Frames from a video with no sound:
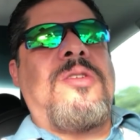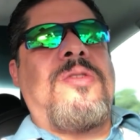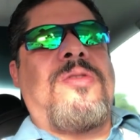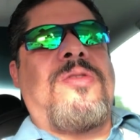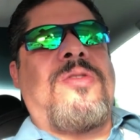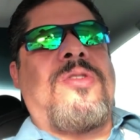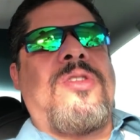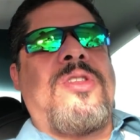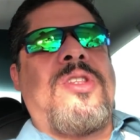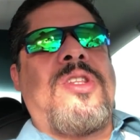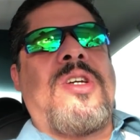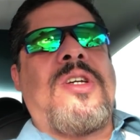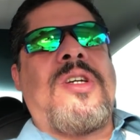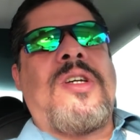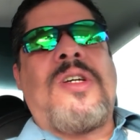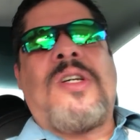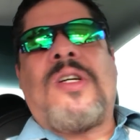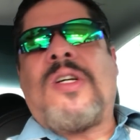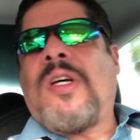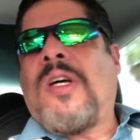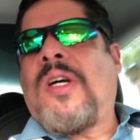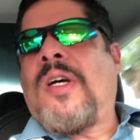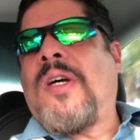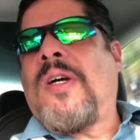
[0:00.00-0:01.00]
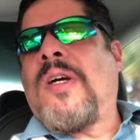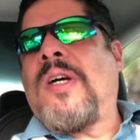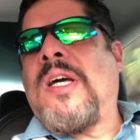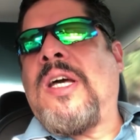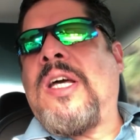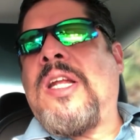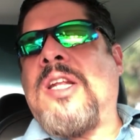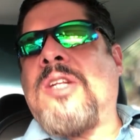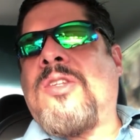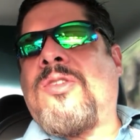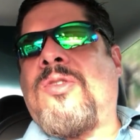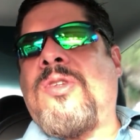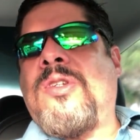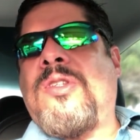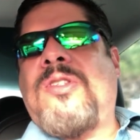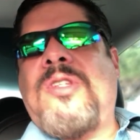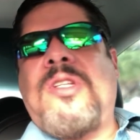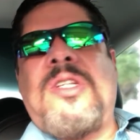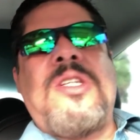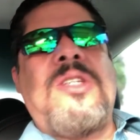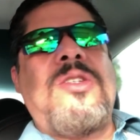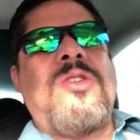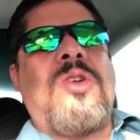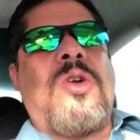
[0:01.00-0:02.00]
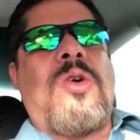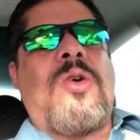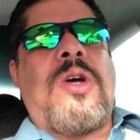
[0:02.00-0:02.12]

for the electricity,